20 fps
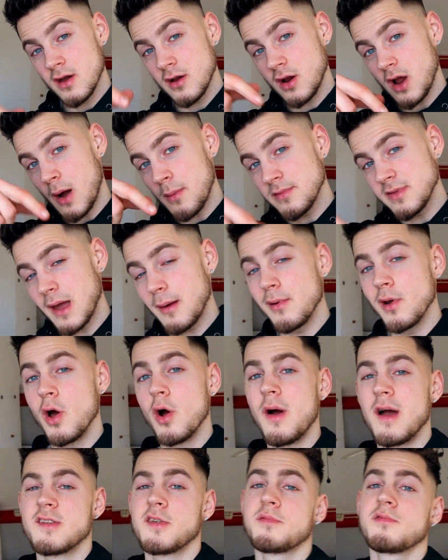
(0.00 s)
Comment down
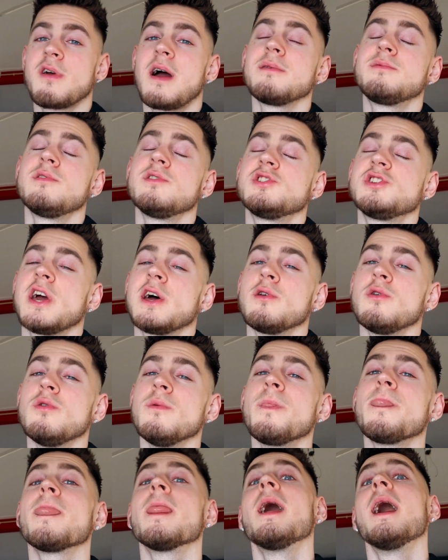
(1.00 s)
below and subscribe to the
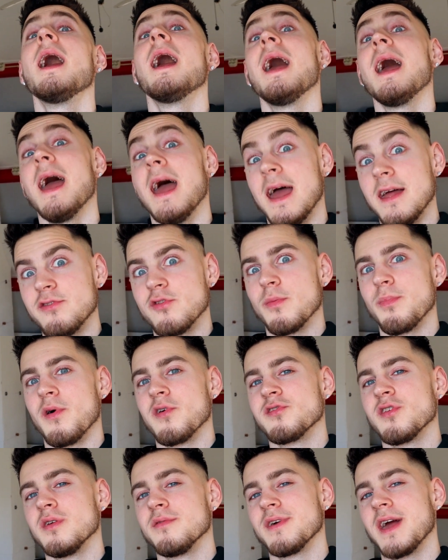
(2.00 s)
channel, and turn
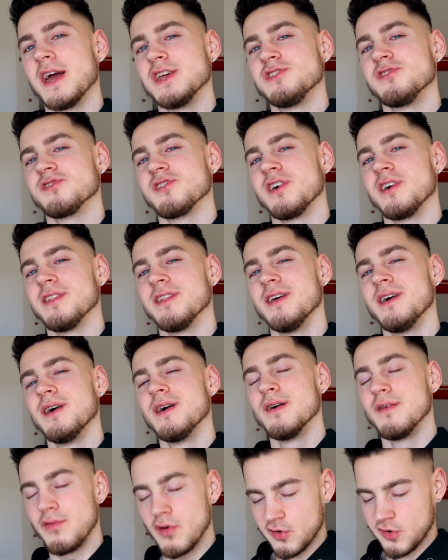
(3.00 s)
post notifications on
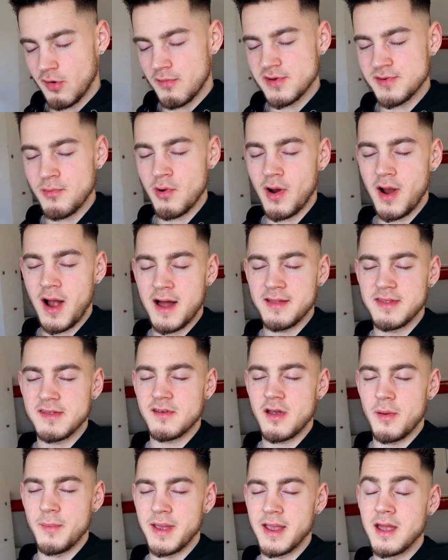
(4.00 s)
for so much more content
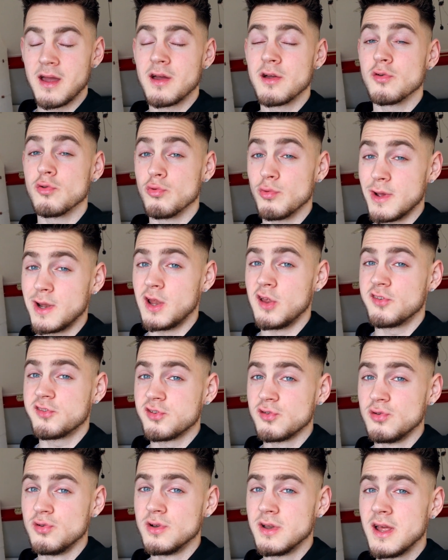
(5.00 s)
coming really
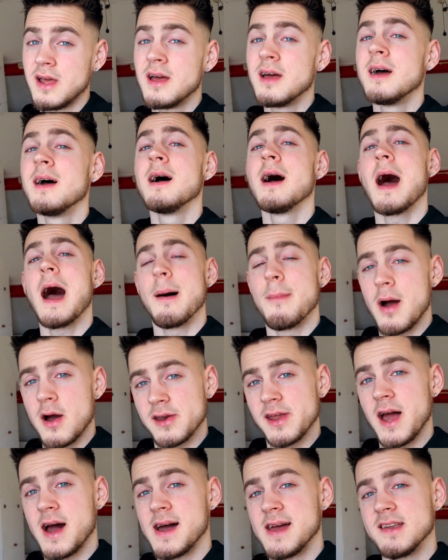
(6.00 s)
soon. I'm
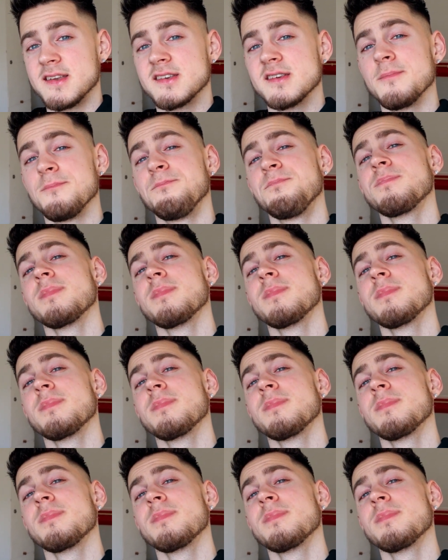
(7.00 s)
out, guys,